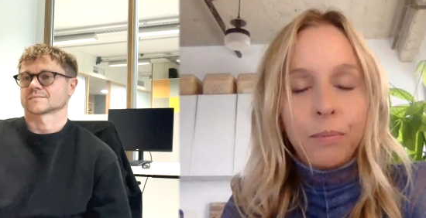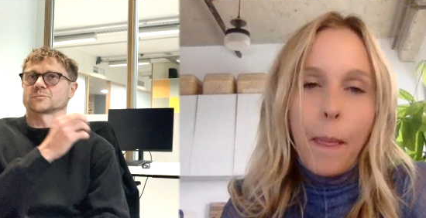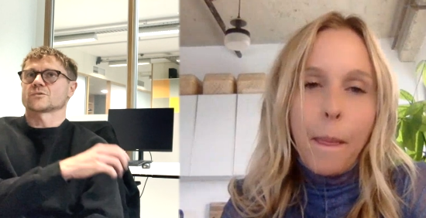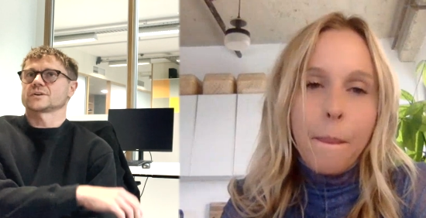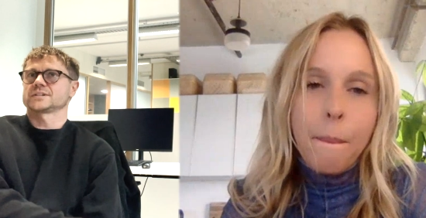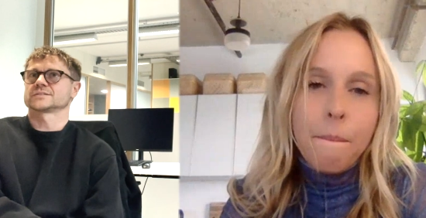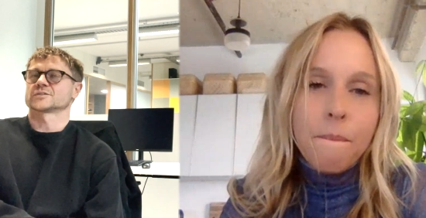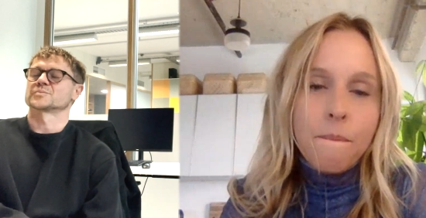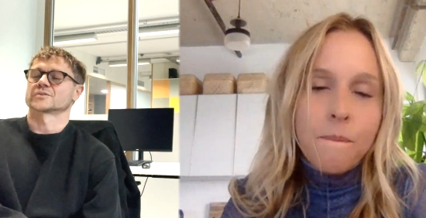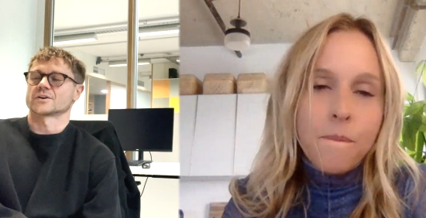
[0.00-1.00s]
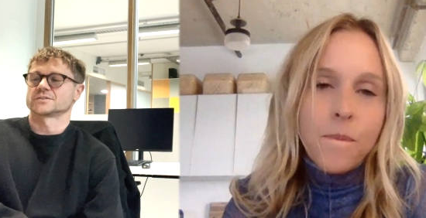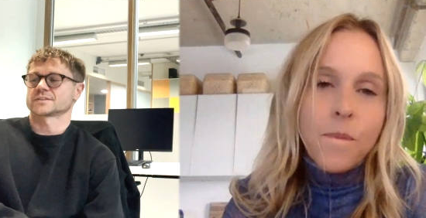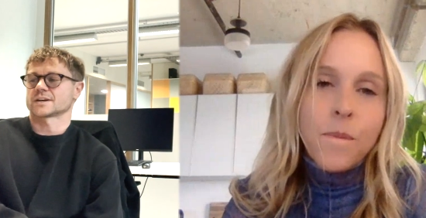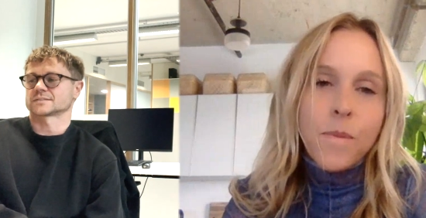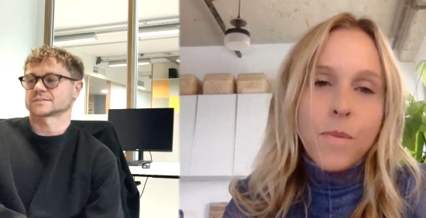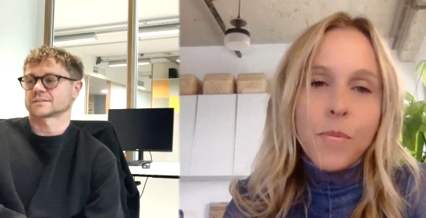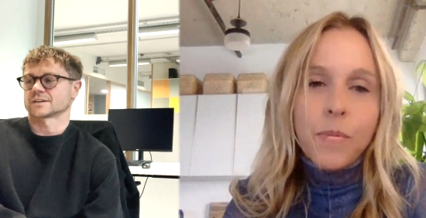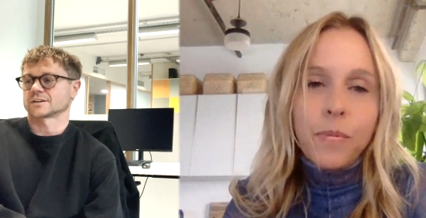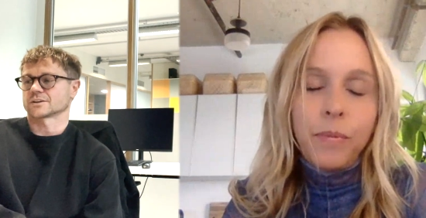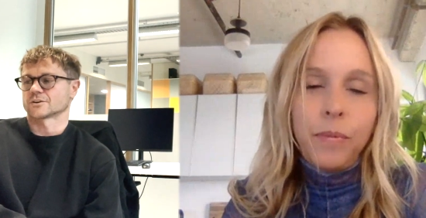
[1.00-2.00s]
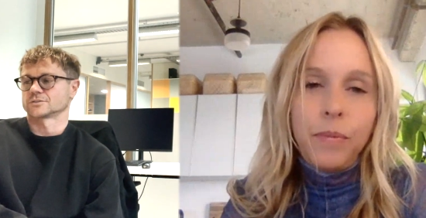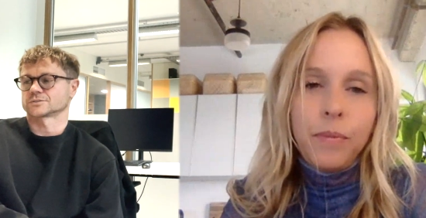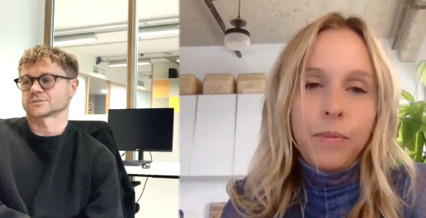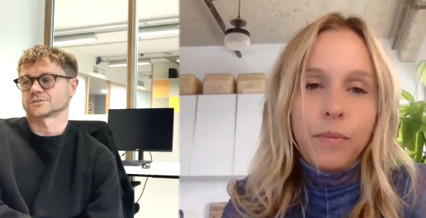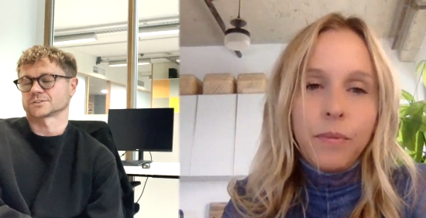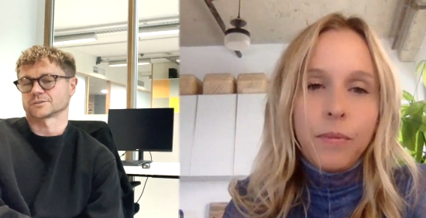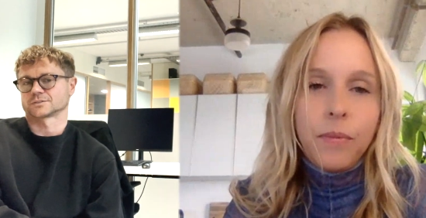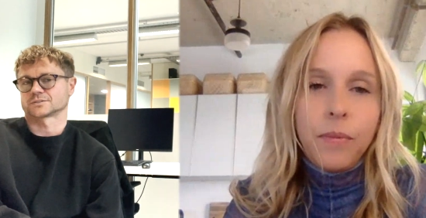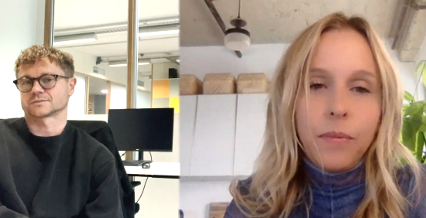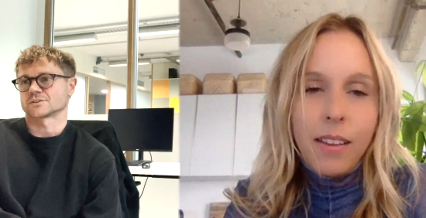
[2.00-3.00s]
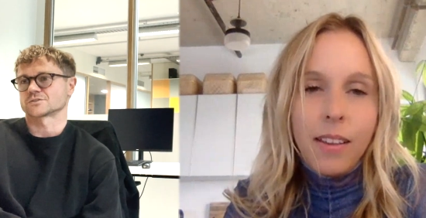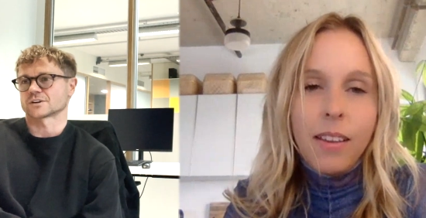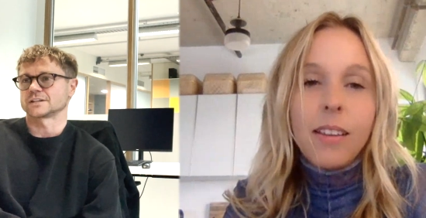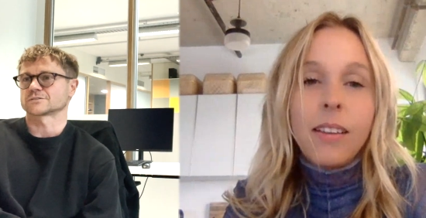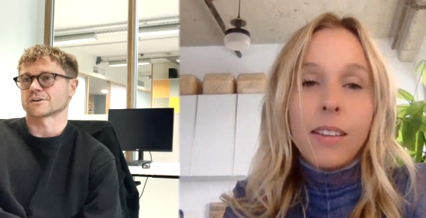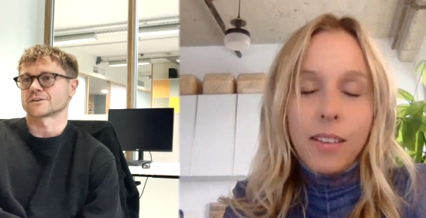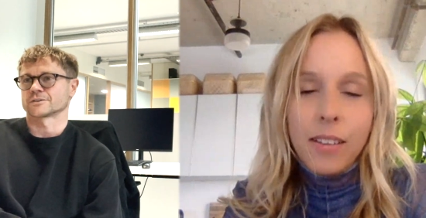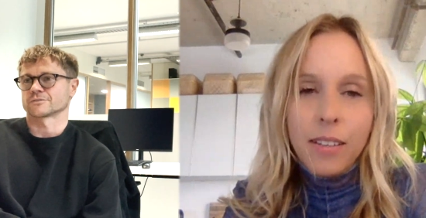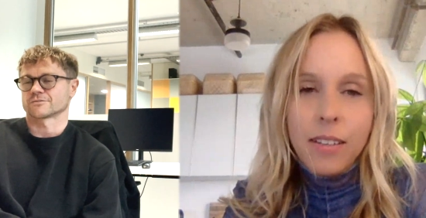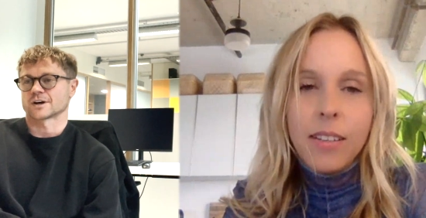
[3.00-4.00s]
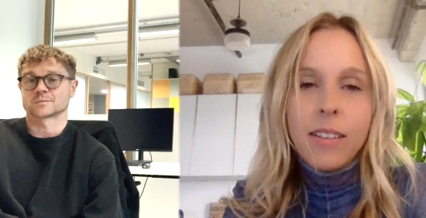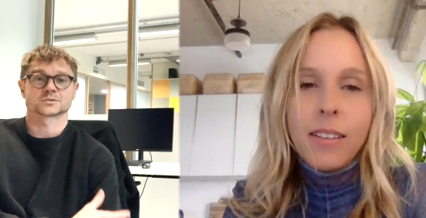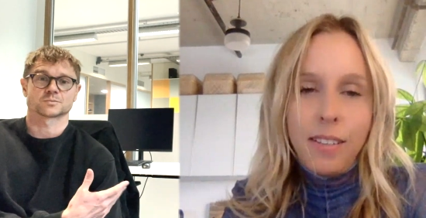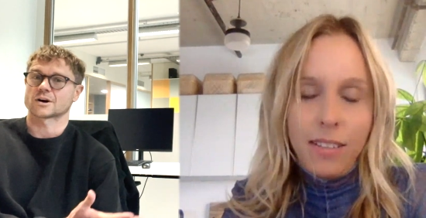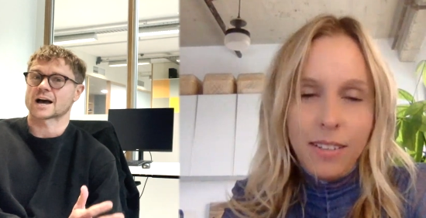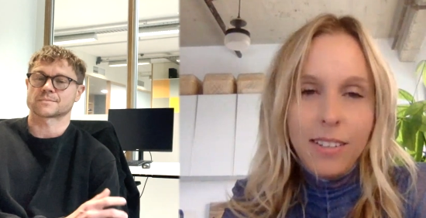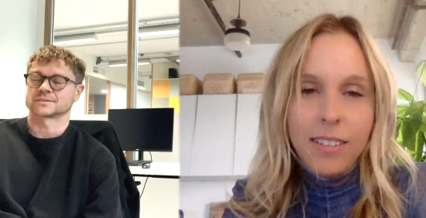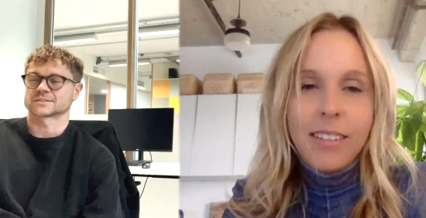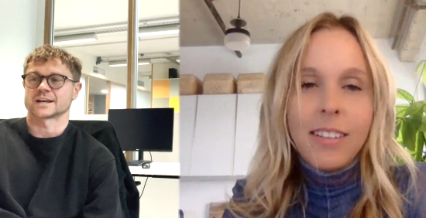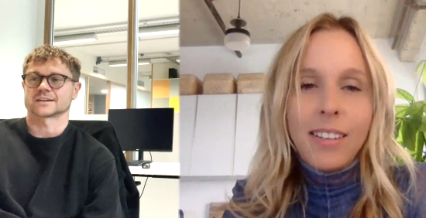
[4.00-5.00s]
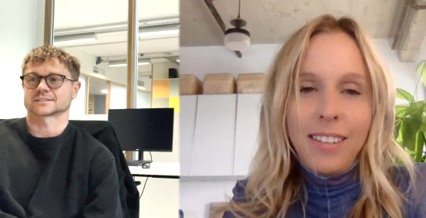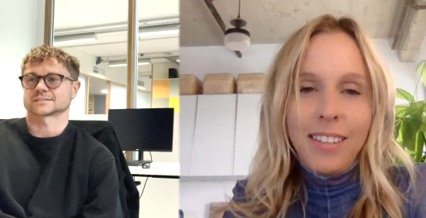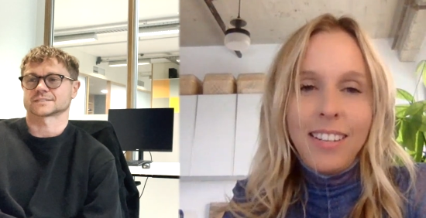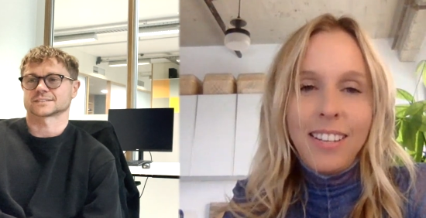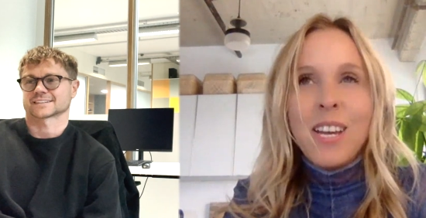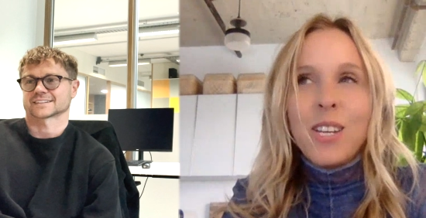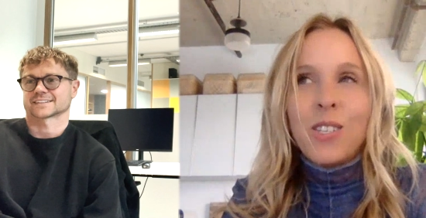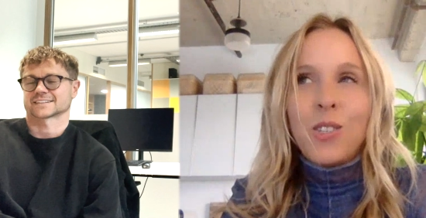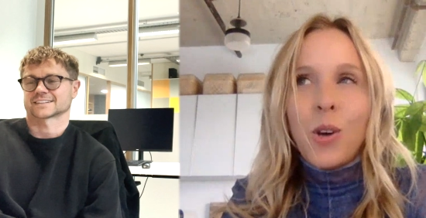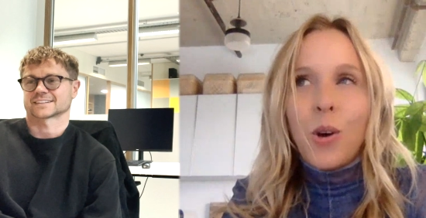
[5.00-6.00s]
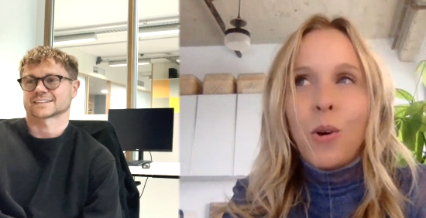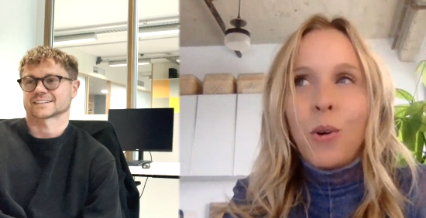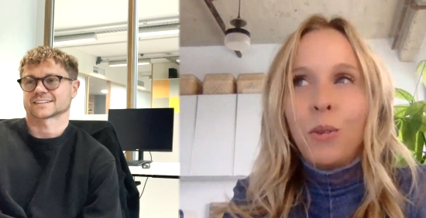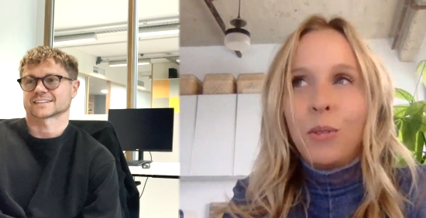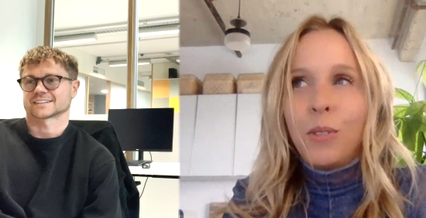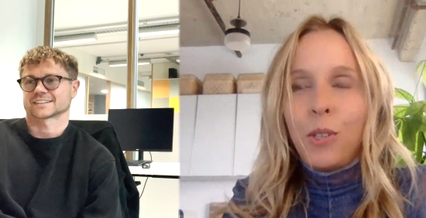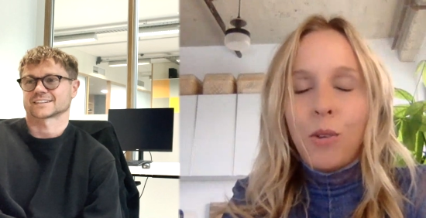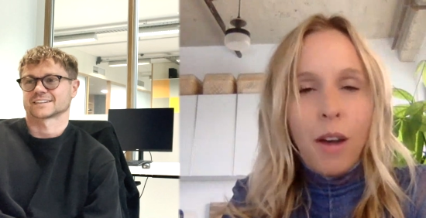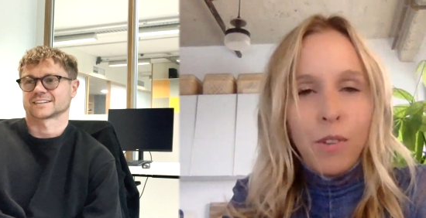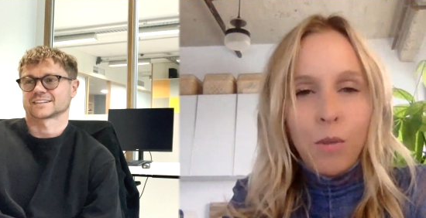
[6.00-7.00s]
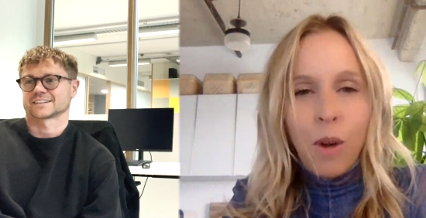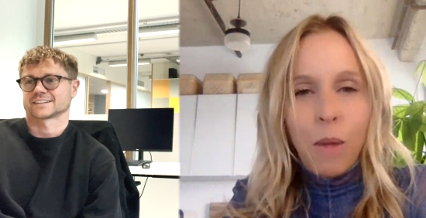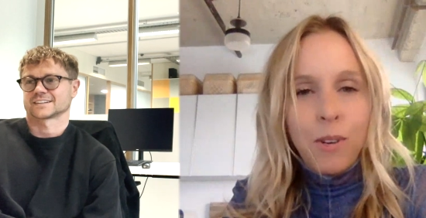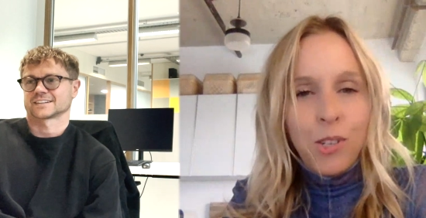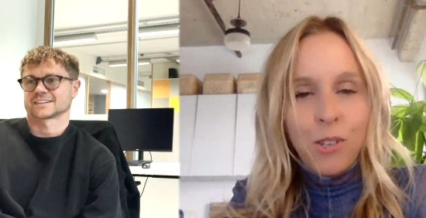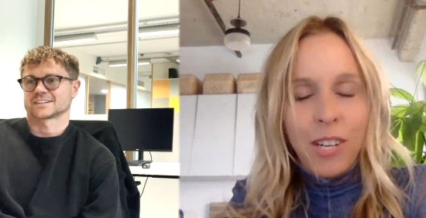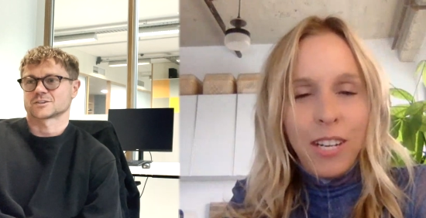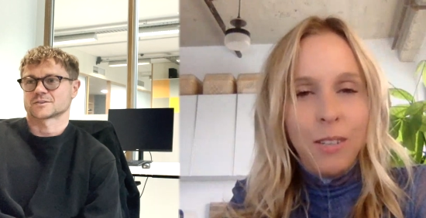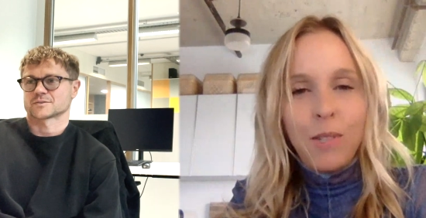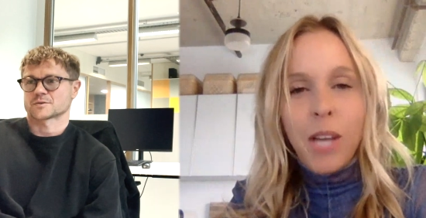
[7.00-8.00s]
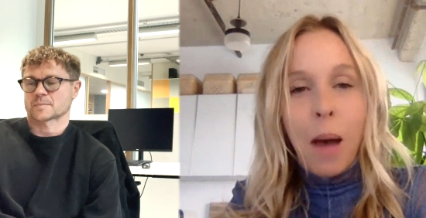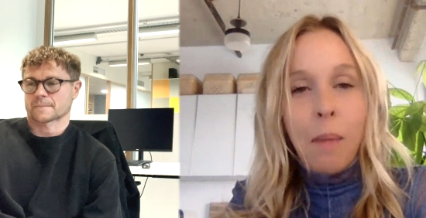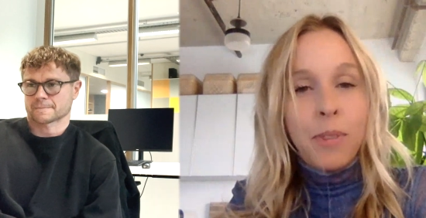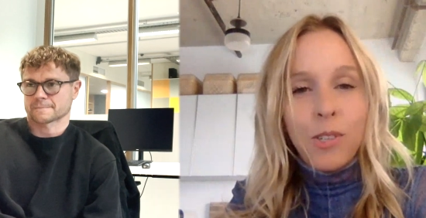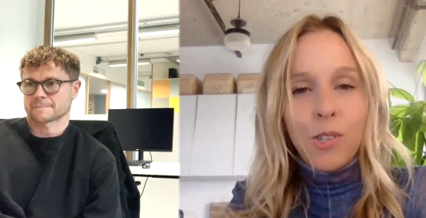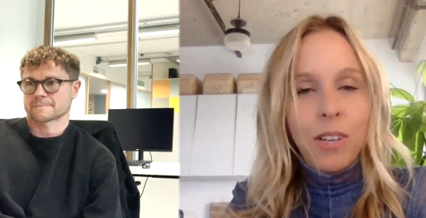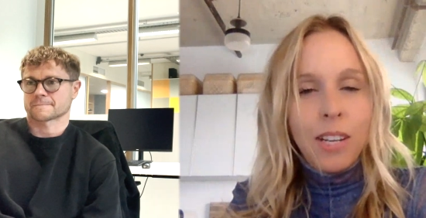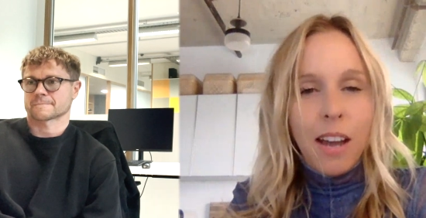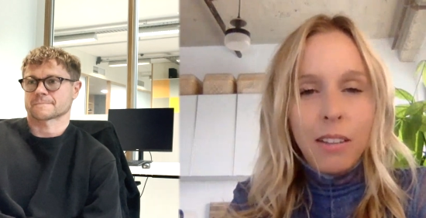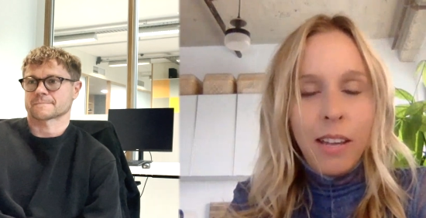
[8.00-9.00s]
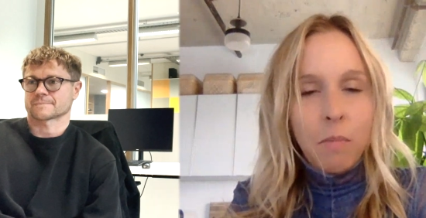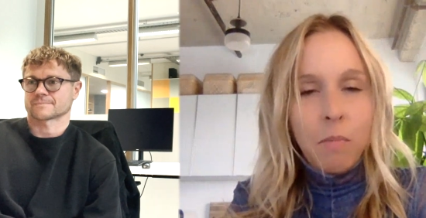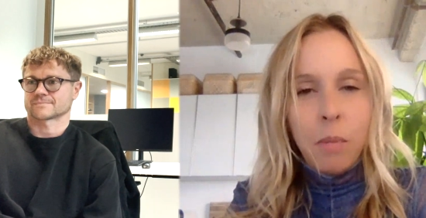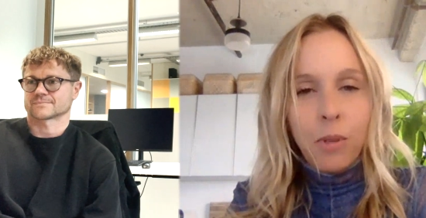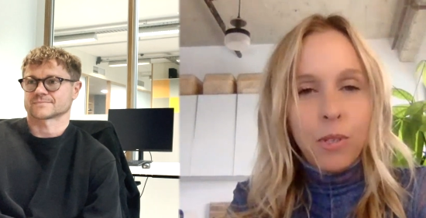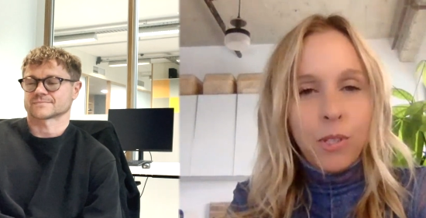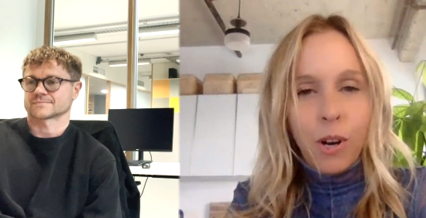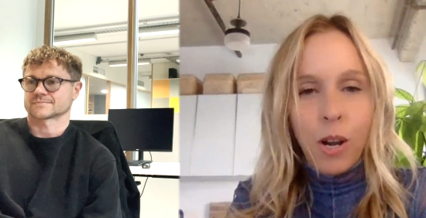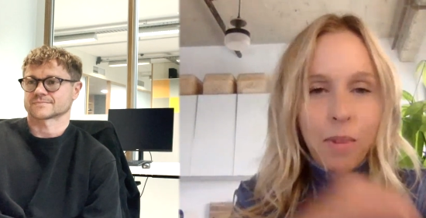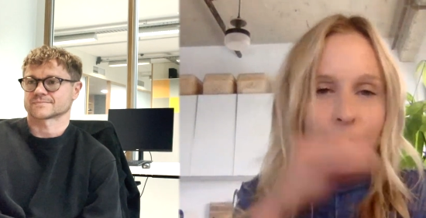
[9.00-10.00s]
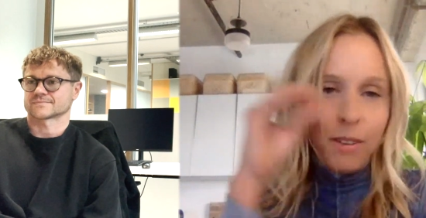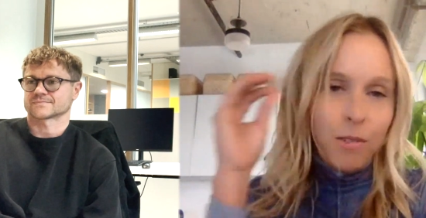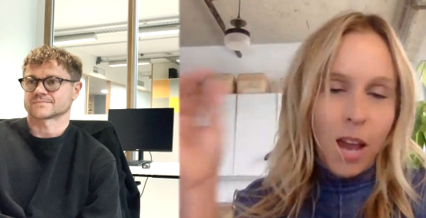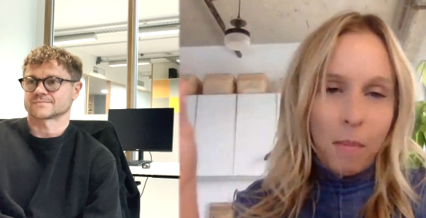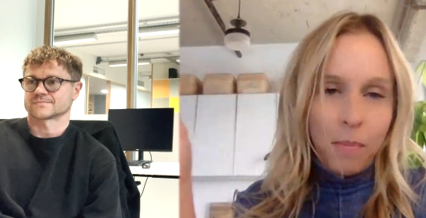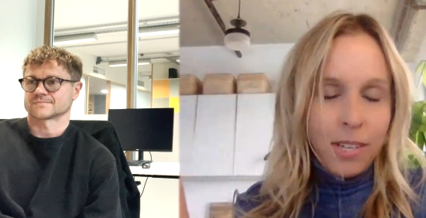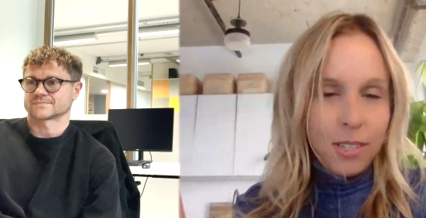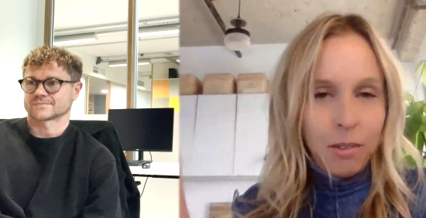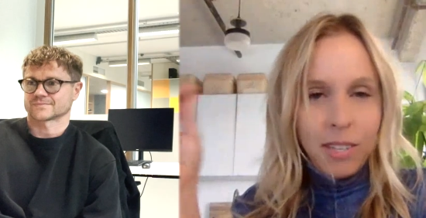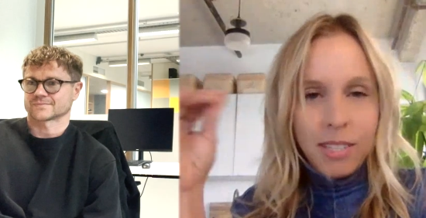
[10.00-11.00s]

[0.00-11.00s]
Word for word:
Speaker 1: What is the process that it goes through? So it's the trees grown on the farms. What happens next?
Speaker 2: So you have your rubber tree, you tap the tree, kind of like maple syrup, how you tap it. So